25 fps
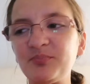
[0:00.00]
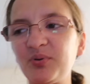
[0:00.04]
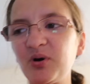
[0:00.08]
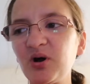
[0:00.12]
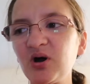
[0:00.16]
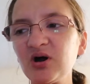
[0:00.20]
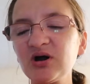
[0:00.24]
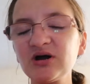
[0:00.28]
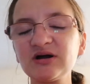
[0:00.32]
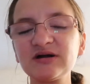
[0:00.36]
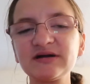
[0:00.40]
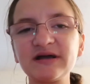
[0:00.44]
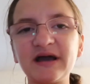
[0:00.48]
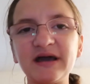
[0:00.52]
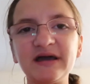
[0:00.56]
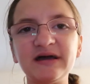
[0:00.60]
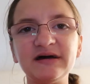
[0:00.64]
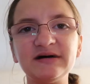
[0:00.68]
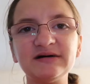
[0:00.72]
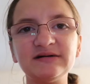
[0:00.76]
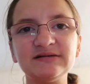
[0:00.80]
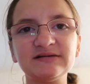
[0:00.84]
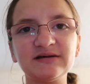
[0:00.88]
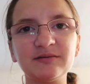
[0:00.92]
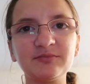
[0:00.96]
park
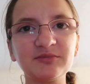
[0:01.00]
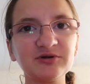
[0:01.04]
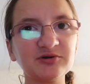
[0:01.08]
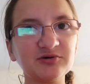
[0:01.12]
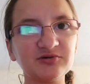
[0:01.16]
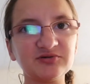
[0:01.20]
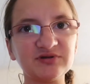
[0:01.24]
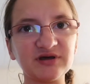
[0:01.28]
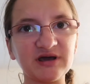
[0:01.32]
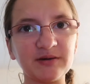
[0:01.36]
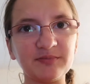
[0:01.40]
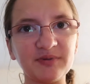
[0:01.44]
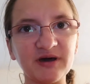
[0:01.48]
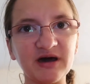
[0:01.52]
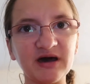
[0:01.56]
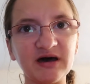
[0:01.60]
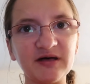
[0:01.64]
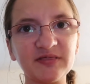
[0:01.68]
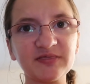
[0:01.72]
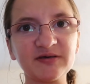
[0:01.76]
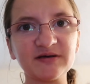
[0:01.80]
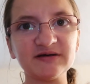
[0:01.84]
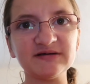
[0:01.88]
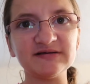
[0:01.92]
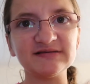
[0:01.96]
and I'm gonna go take a
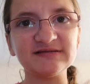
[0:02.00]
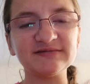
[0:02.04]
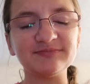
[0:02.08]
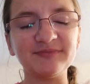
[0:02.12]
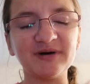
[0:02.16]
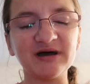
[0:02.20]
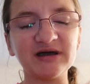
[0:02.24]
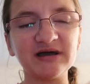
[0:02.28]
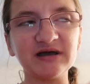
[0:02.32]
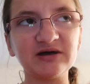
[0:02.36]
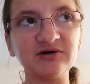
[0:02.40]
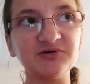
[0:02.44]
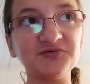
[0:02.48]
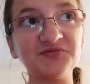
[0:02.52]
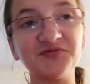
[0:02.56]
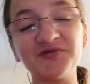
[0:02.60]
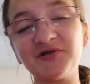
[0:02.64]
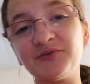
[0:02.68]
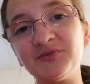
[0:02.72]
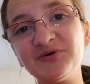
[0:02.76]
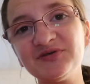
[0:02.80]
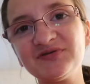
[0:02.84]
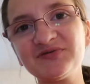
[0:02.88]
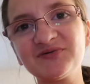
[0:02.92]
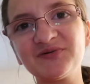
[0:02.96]
bath because my ankle's a
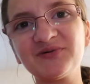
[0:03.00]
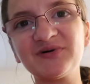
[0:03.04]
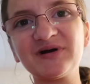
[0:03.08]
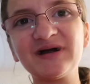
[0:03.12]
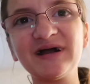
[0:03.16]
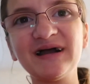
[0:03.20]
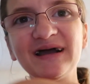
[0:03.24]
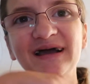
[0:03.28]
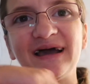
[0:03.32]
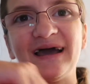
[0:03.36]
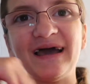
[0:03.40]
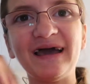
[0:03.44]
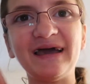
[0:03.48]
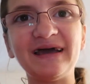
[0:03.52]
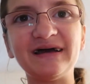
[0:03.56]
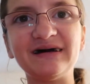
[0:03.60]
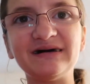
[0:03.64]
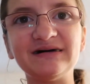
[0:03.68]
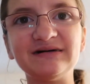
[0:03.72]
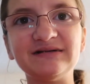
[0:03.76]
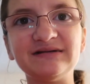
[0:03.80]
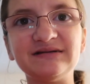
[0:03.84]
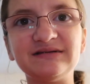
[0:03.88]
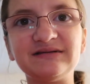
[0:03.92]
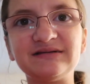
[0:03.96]
little bit sore
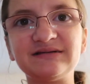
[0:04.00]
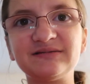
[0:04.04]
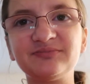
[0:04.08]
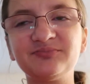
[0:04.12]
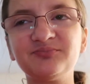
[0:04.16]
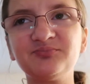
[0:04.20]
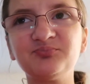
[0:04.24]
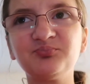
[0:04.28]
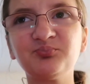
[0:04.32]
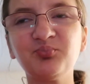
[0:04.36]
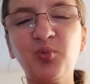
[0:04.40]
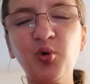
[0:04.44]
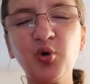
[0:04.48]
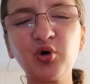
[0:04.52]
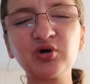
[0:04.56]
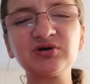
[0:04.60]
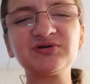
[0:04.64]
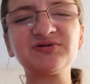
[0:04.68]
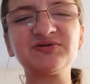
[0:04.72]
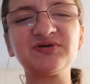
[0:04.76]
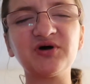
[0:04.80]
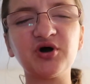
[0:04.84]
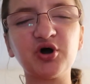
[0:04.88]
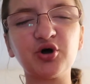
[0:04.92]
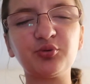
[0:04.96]
and more
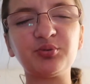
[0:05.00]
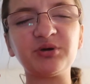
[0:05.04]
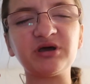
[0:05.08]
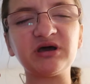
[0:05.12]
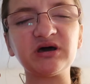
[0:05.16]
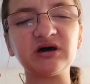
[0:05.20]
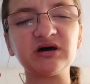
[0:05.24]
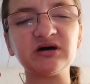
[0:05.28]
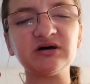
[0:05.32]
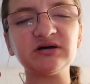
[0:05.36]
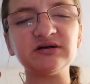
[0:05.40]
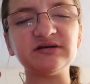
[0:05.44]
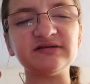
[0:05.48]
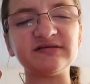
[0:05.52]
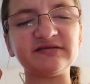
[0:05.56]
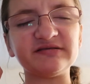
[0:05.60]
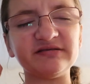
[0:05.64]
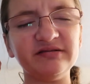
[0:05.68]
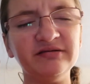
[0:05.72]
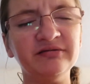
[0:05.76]
so because